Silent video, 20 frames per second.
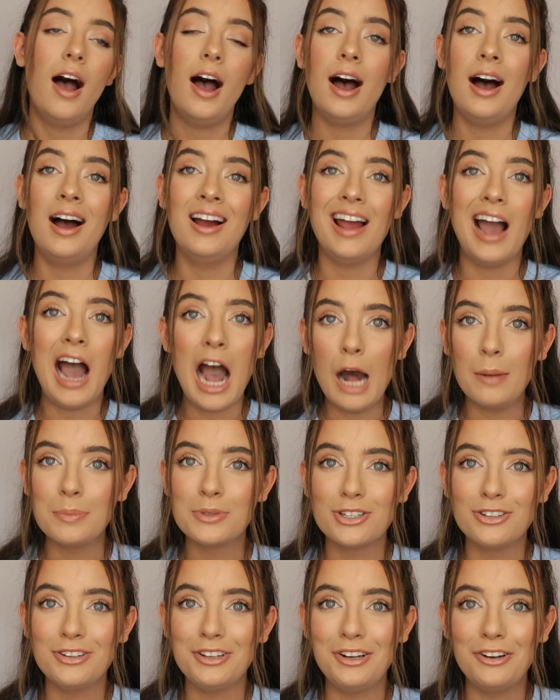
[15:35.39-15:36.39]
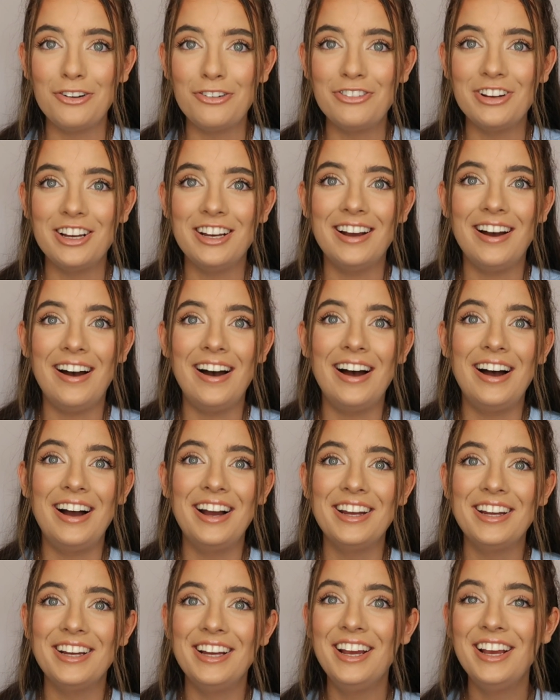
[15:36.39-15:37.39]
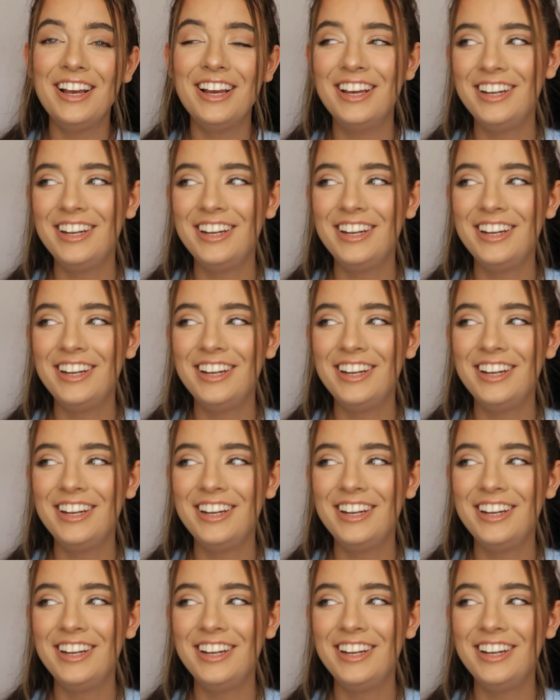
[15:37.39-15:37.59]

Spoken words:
I absolutely love it. I